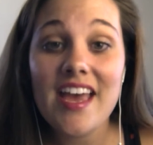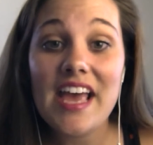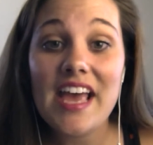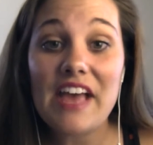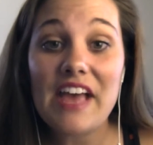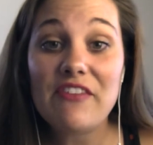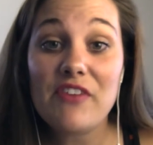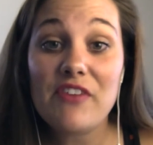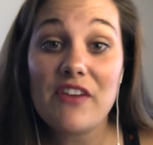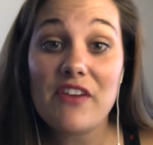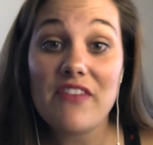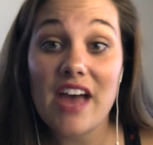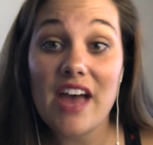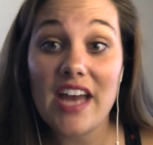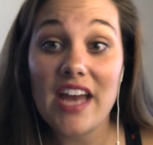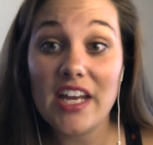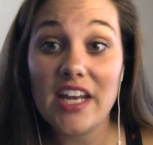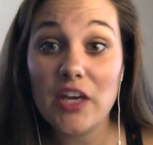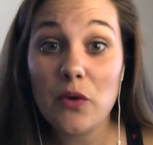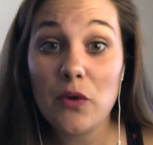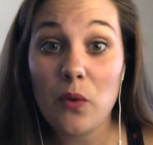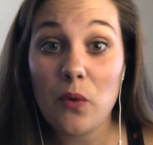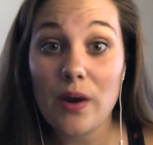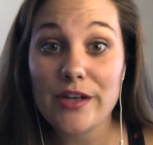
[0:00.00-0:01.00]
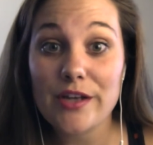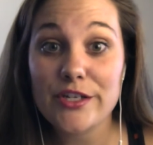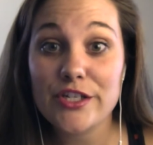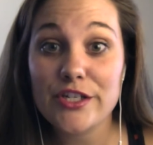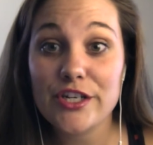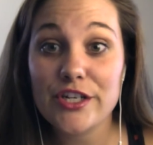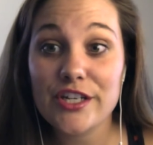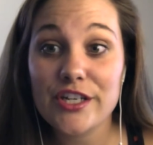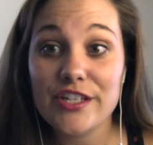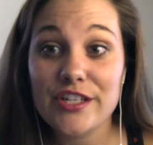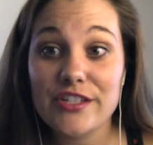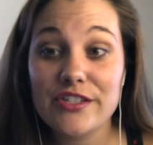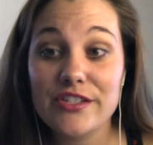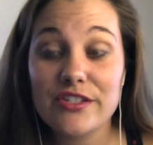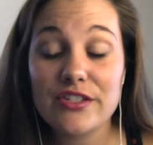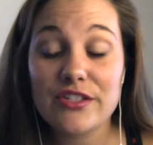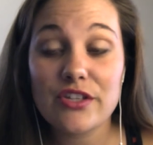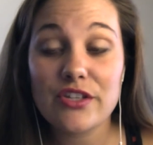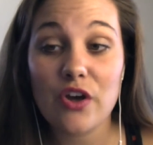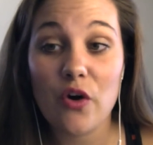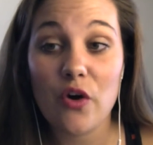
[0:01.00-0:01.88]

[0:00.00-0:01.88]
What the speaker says: If you have any questions